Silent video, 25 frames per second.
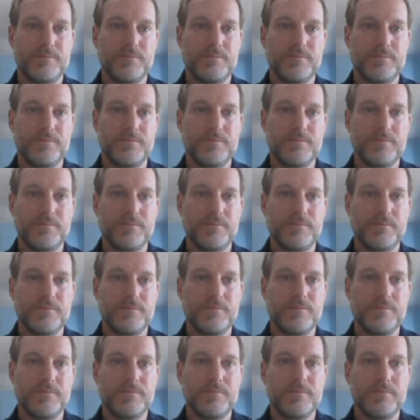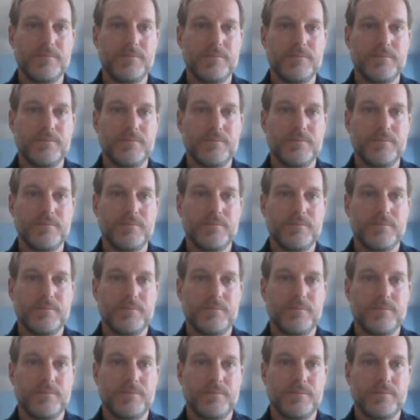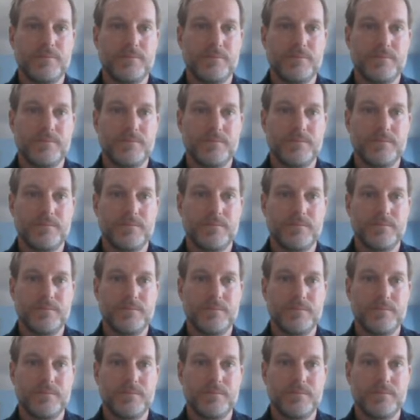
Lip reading: The person shown says nothing.